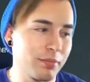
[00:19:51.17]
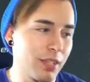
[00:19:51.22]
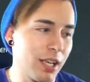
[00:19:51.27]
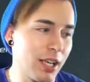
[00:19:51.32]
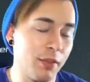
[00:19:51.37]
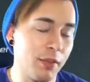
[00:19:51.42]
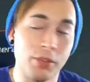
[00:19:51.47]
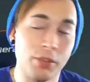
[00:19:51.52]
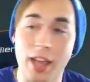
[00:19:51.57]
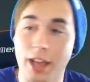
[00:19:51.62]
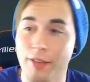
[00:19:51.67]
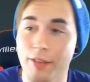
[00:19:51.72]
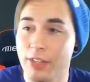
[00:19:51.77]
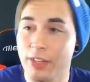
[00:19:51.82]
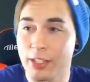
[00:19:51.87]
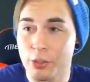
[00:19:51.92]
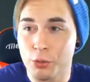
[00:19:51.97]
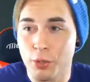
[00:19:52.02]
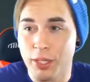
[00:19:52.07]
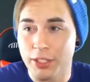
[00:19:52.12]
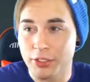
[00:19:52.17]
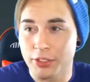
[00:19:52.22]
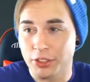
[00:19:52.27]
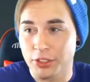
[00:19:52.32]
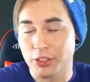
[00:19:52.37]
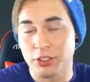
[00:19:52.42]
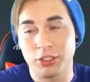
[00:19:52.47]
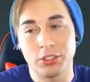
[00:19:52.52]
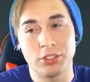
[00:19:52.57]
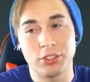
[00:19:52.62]
If you have any
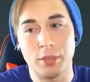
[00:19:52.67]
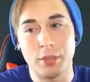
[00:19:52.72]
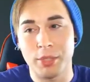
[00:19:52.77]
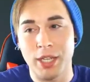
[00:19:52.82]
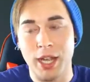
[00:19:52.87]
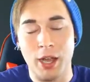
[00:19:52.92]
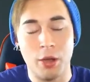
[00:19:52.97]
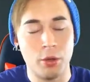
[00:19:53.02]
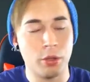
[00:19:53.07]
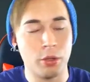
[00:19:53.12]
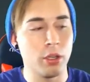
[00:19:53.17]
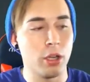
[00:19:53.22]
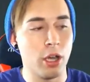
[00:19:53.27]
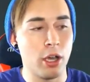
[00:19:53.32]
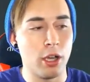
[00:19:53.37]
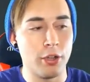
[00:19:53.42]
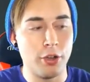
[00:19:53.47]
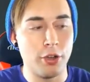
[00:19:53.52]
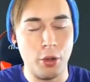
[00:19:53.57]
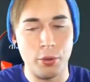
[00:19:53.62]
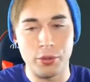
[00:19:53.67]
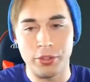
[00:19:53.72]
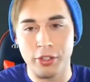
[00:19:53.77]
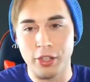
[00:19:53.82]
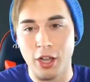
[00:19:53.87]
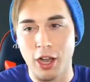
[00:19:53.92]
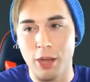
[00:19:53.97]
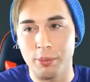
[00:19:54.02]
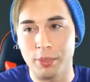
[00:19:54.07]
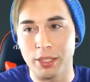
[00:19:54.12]
questions, just let me know in the
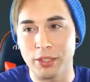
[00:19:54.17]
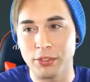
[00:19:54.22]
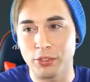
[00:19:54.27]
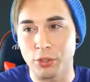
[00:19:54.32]
comments.